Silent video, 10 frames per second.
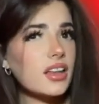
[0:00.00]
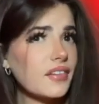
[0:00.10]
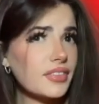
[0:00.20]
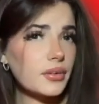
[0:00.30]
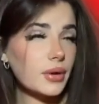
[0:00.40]

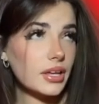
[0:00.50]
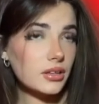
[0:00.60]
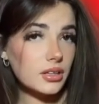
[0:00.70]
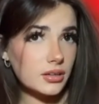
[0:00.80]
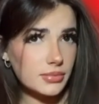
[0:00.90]
I was talking to
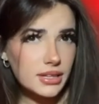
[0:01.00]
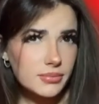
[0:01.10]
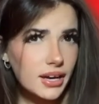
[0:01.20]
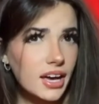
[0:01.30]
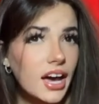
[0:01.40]
them
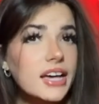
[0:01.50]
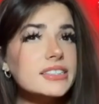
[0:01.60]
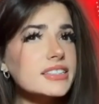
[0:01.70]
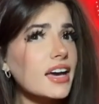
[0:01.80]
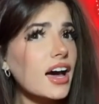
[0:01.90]
and I was
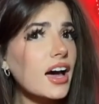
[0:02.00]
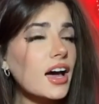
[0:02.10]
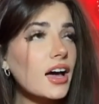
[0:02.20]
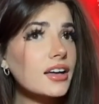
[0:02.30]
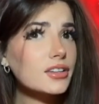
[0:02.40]
telling
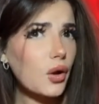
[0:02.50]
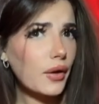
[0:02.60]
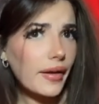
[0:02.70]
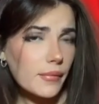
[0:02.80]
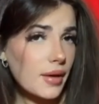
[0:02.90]
them about my,
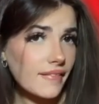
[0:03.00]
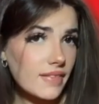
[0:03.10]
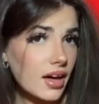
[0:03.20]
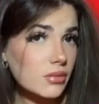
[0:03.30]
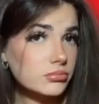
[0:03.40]
you know, I was
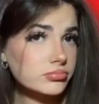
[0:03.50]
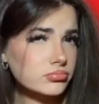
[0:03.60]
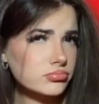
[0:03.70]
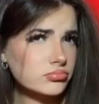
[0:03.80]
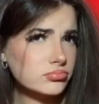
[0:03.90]
telling them about
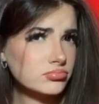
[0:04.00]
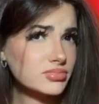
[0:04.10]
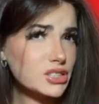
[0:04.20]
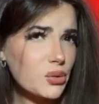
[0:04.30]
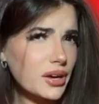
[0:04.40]
porn addiction and
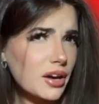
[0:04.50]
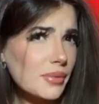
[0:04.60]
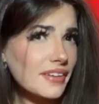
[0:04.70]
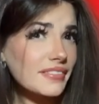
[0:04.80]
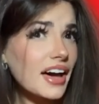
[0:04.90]
how I felt
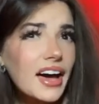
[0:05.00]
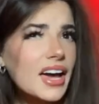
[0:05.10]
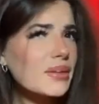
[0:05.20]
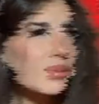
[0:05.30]
like it was destroying